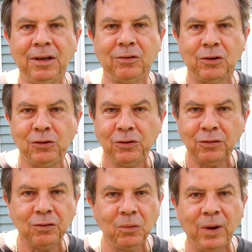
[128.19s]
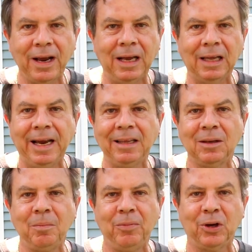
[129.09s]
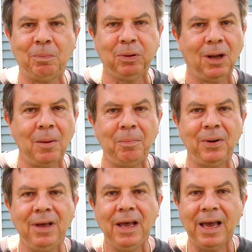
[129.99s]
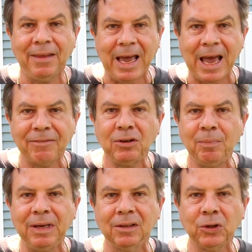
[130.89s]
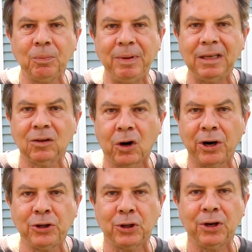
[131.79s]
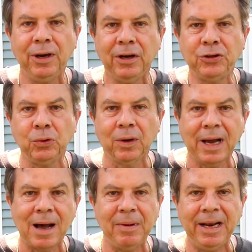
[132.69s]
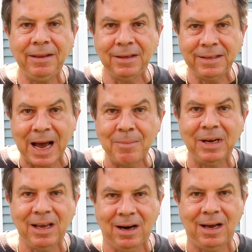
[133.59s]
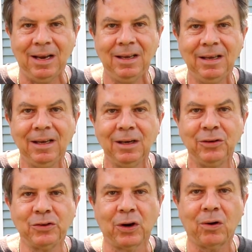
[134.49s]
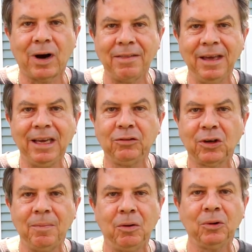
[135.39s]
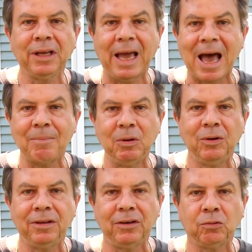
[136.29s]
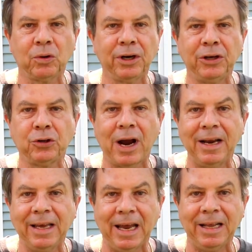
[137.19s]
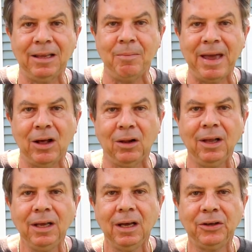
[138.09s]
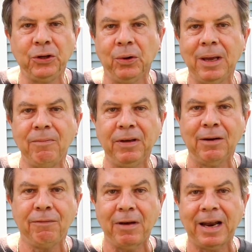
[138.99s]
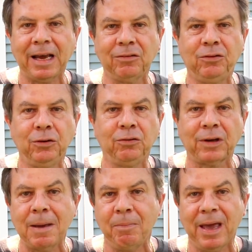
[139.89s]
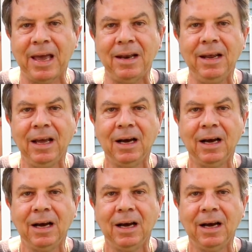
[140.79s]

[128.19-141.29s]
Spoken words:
this are just the way I like them. They're plump, and they have to be a little bit larger to accommodate the diamond cut. So I think he's going to be really happy with this. We're going to try to get it in the mail to him via FedEx to Saipan